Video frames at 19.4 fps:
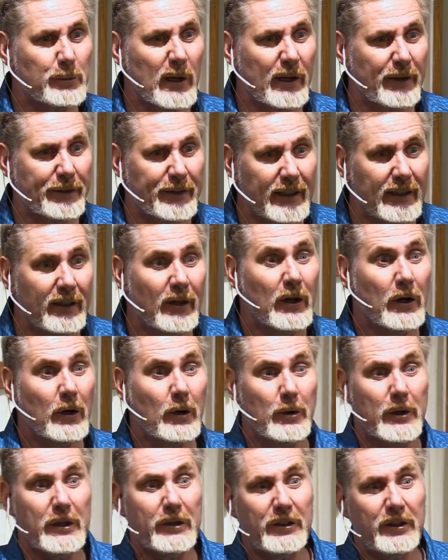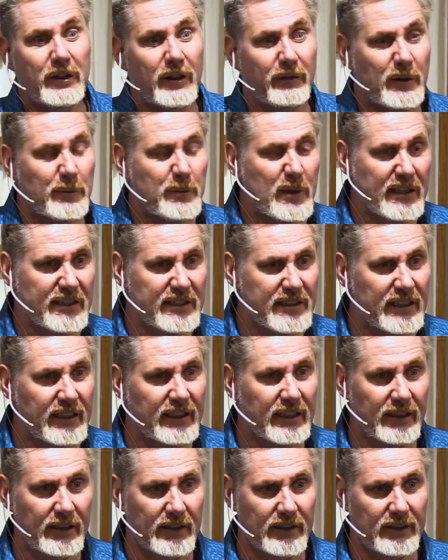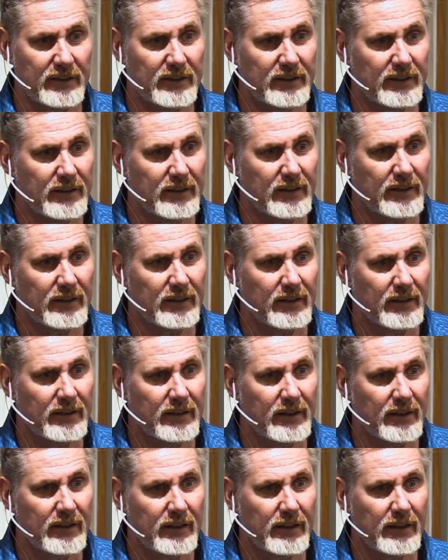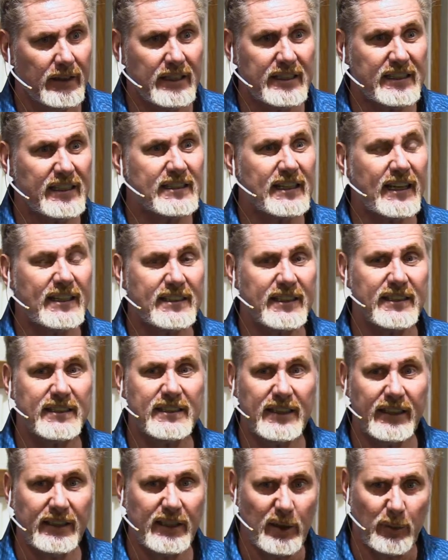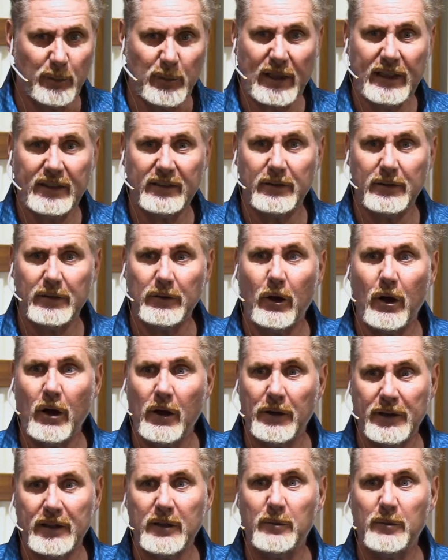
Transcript: wealthy, oh, here, you have the best seat here. He says that's a sin that'll break all the